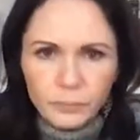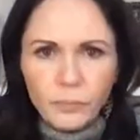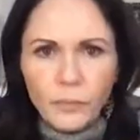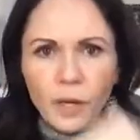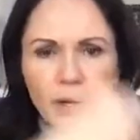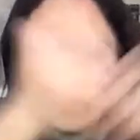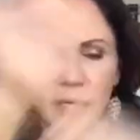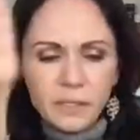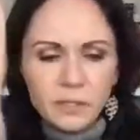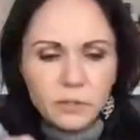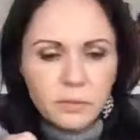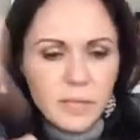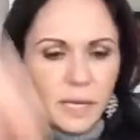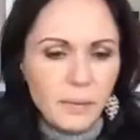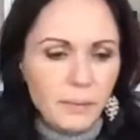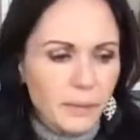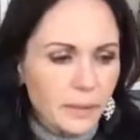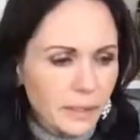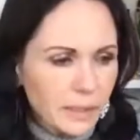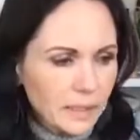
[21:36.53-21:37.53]
All right, so
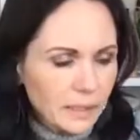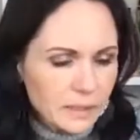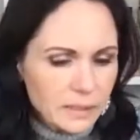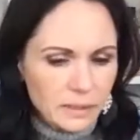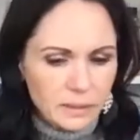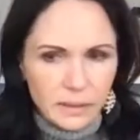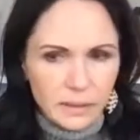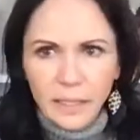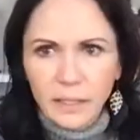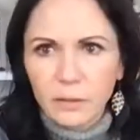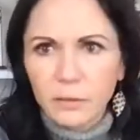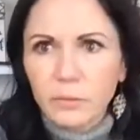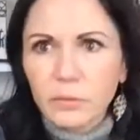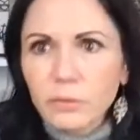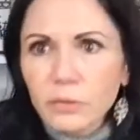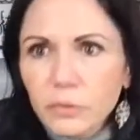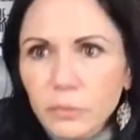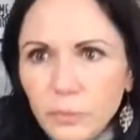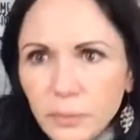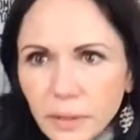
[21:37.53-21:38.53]
now we're going to get to layer
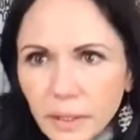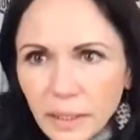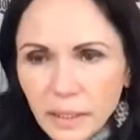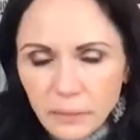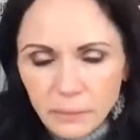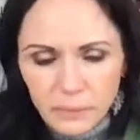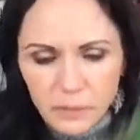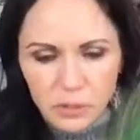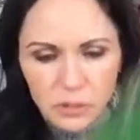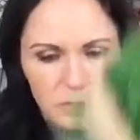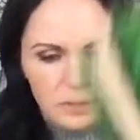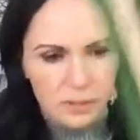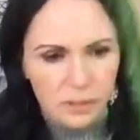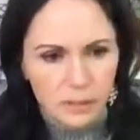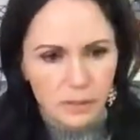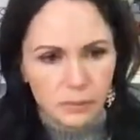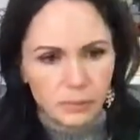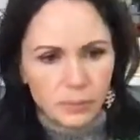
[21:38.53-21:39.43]
3, which is going to